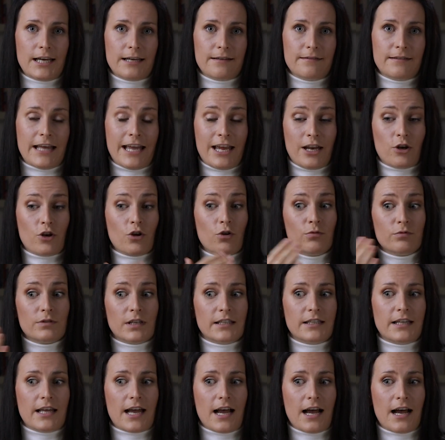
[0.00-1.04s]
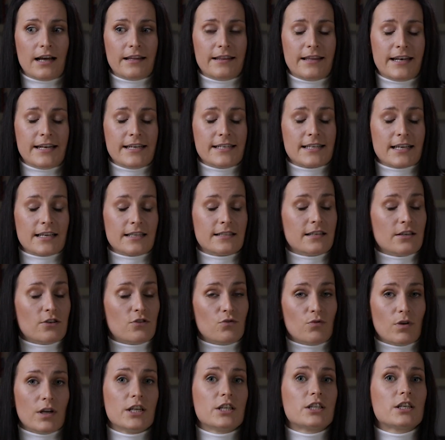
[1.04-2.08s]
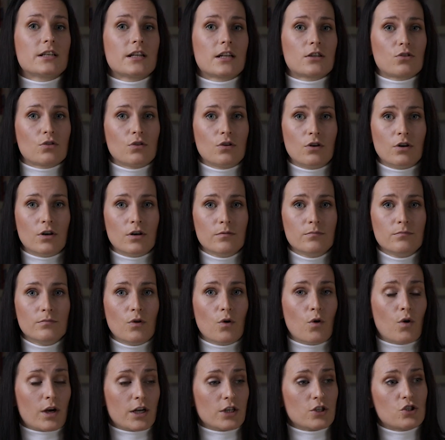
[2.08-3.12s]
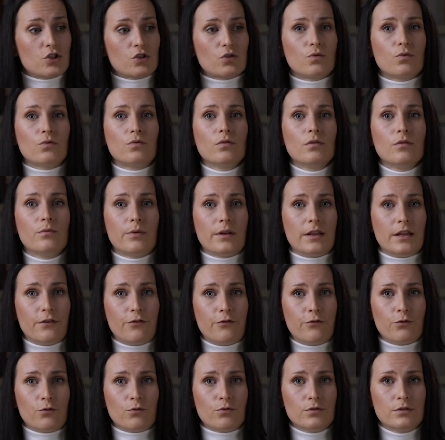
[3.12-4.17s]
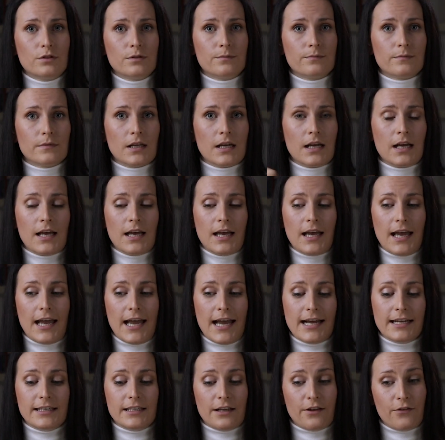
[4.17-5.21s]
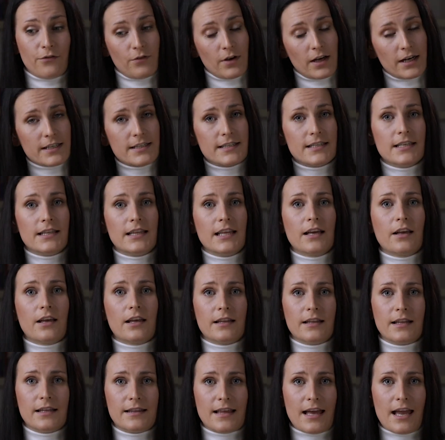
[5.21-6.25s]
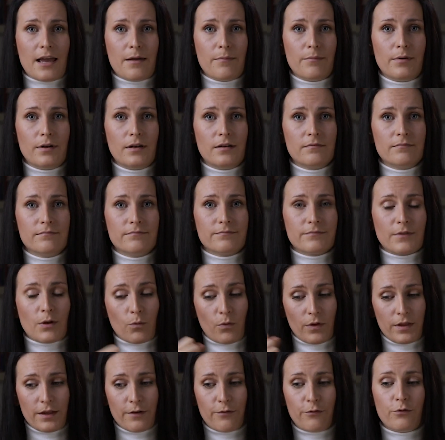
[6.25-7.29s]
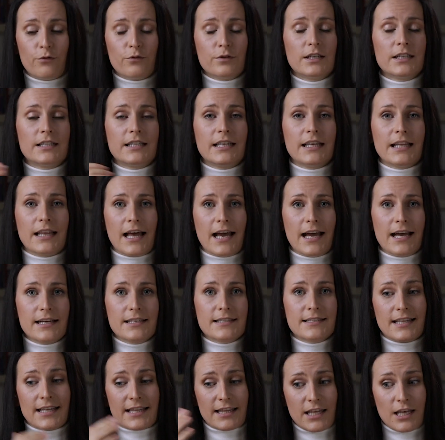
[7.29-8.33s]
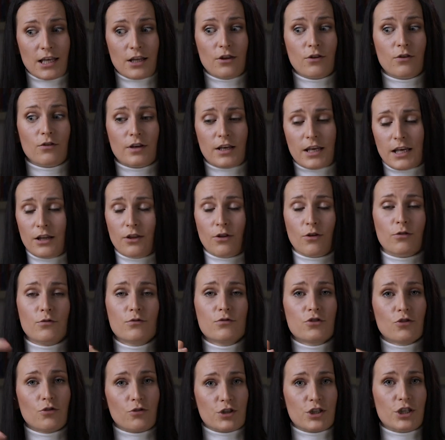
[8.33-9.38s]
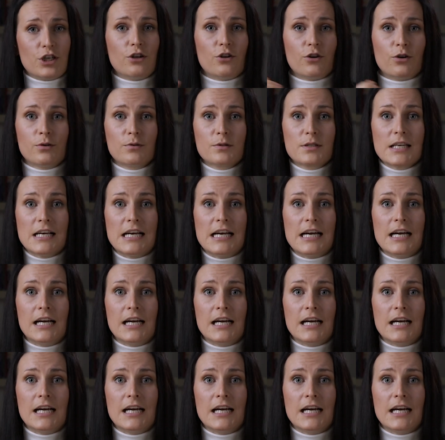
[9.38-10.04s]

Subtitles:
They know that there is a situation at home or at school with the food. And if you are sitting in the table with the food that he likes, that he knows or she knows,